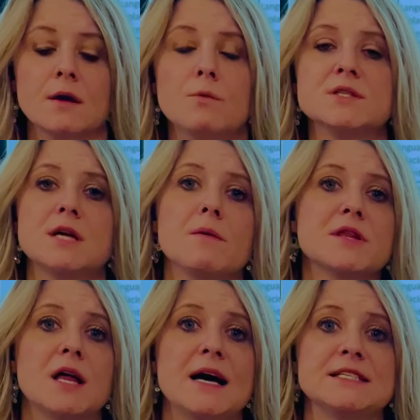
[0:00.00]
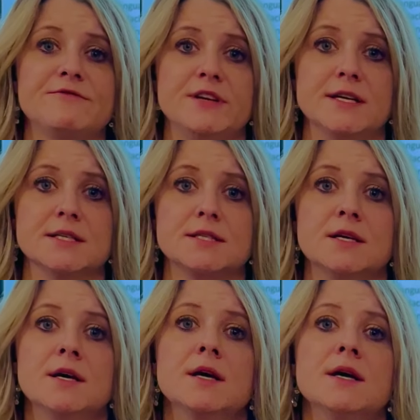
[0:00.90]
We'll start with class fees.
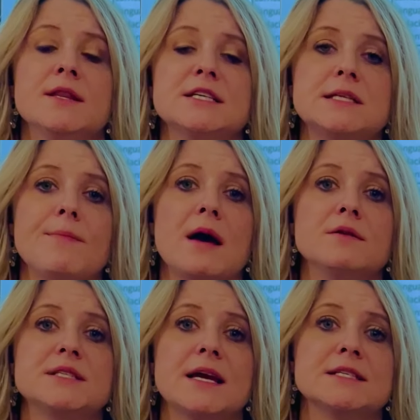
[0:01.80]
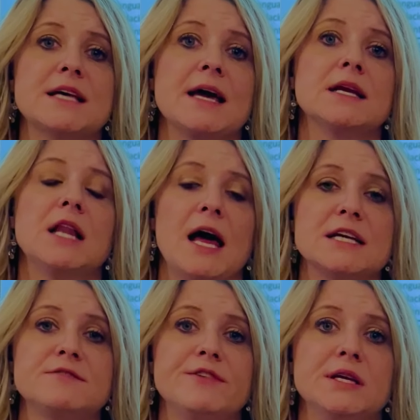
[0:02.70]
This amount set aside in
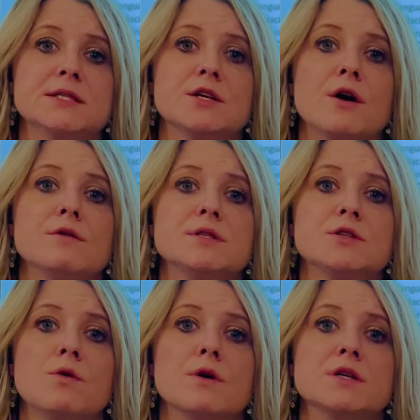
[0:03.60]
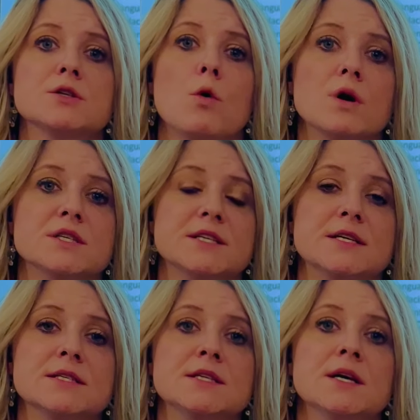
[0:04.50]
class fees goes towards
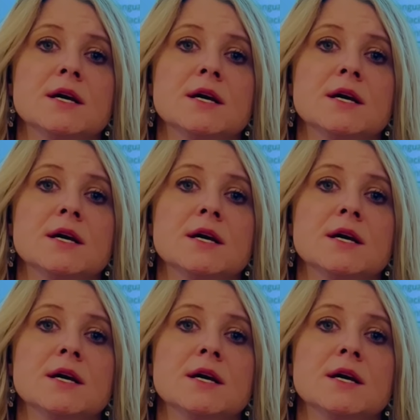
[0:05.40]
courses